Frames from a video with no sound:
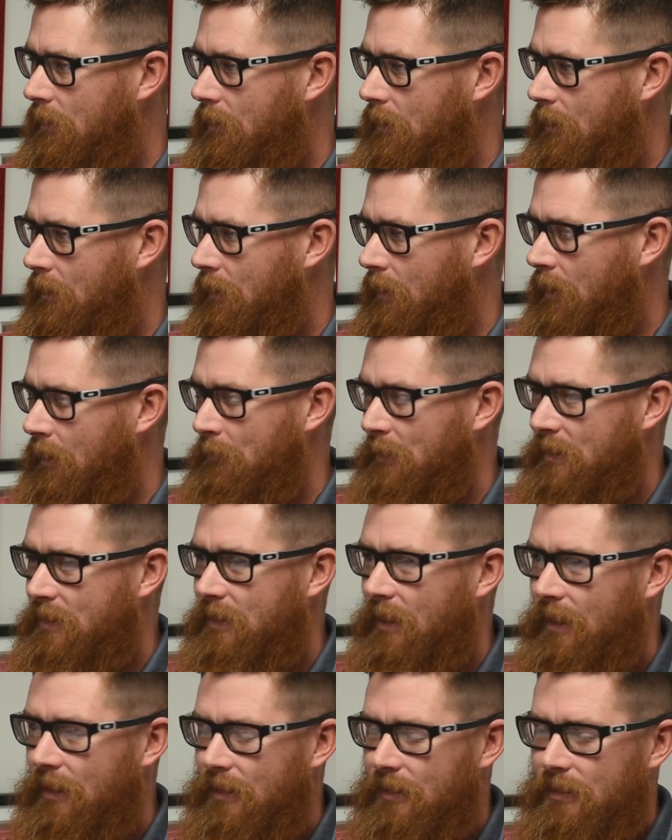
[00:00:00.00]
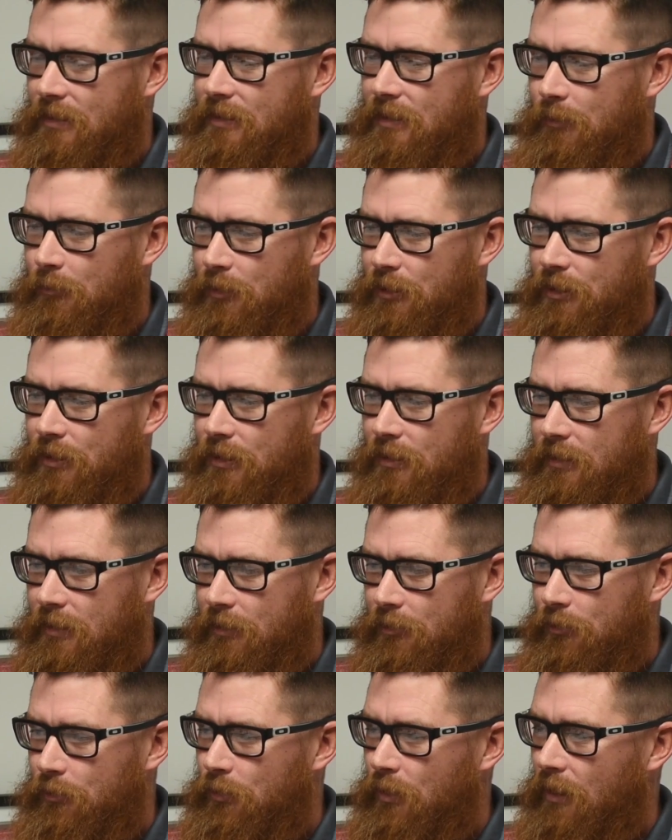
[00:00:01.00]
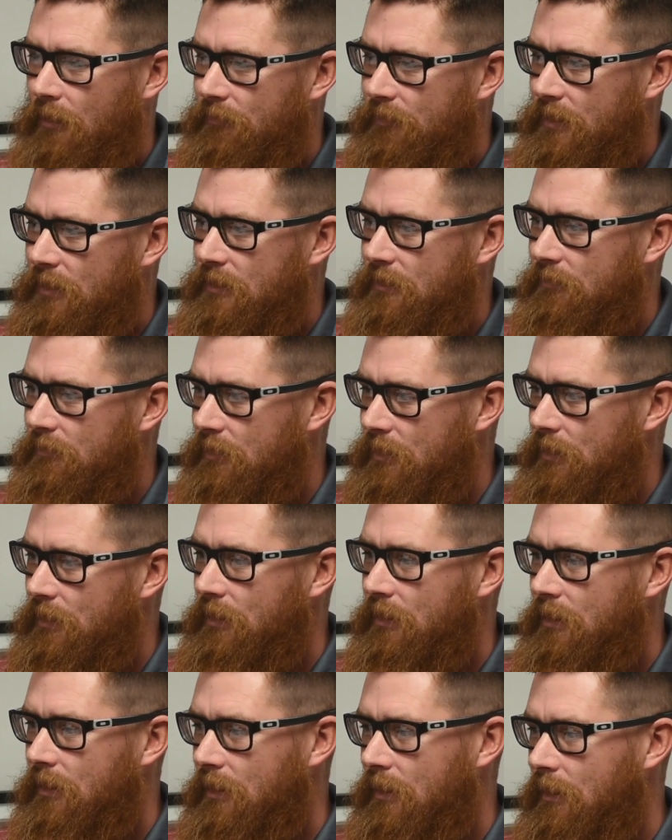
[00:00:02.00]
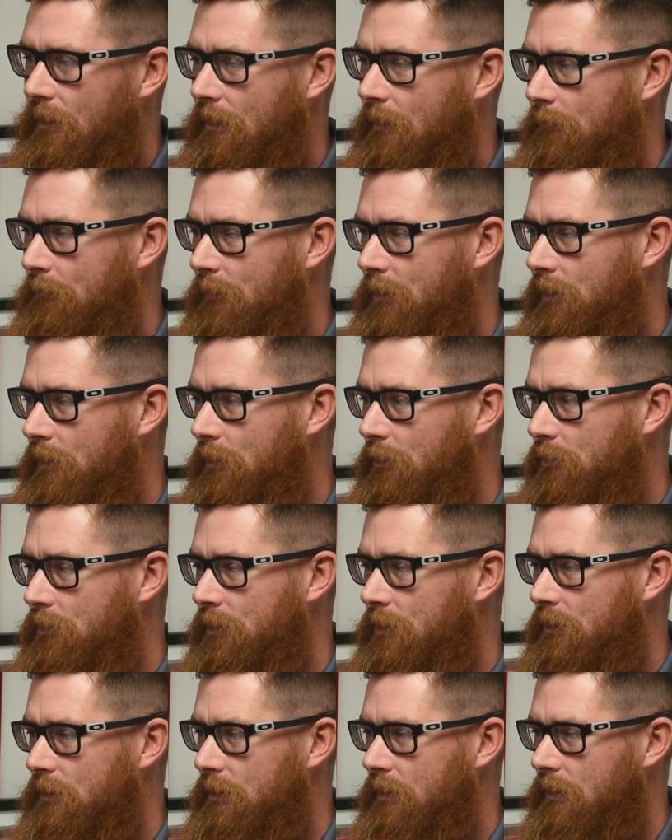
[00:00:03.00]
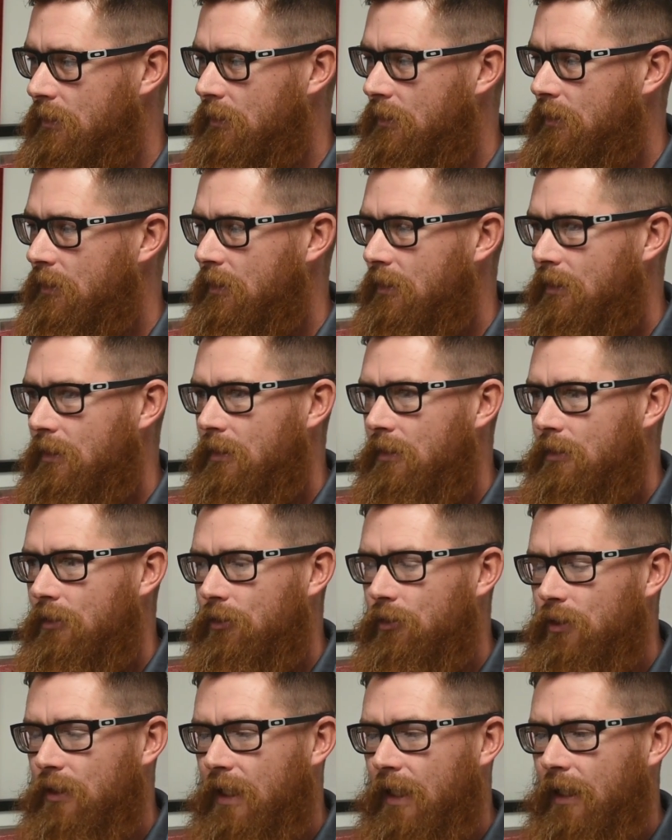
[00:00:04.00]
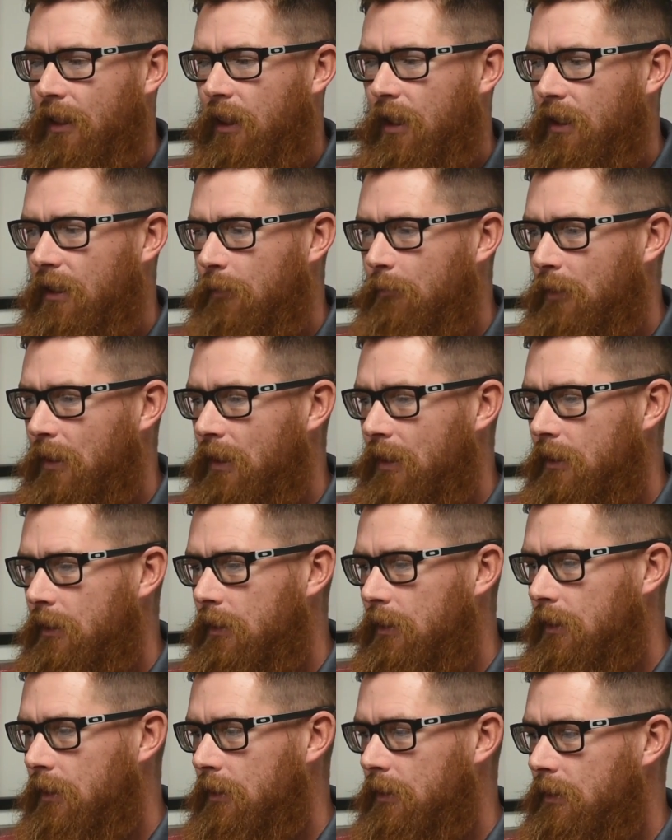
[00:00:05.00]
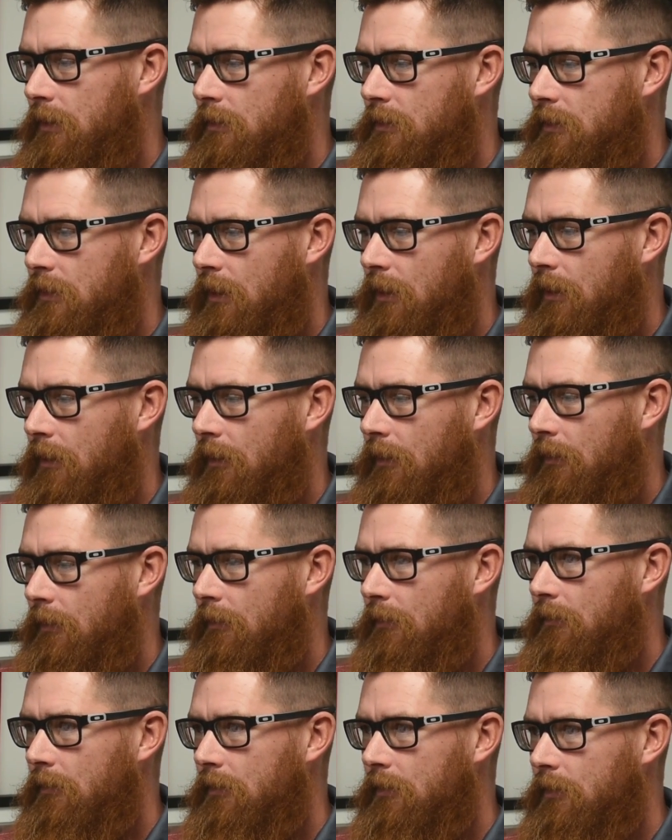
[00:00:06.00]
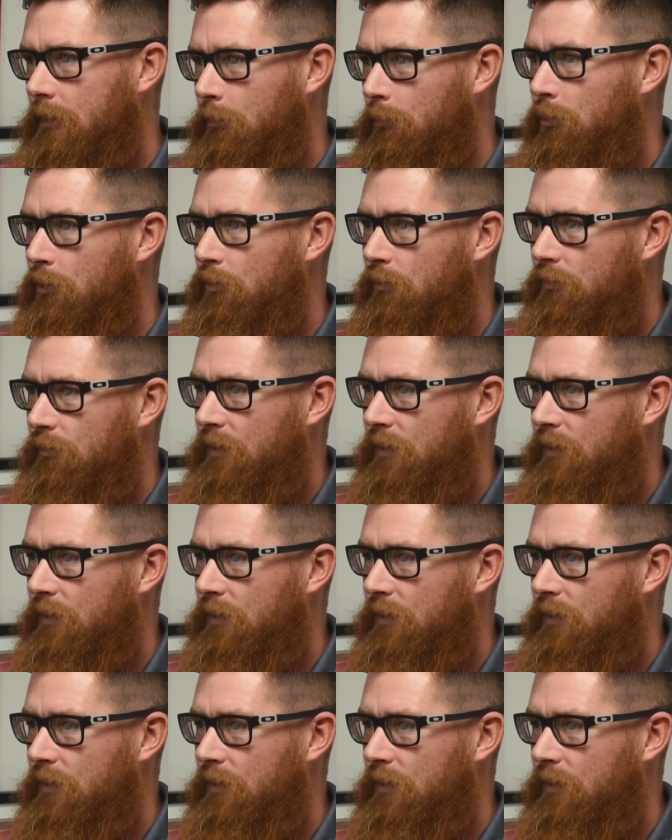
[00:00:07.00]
I'm excited to see what she's going to do offensively. She's a good athletic-bodied kid that can move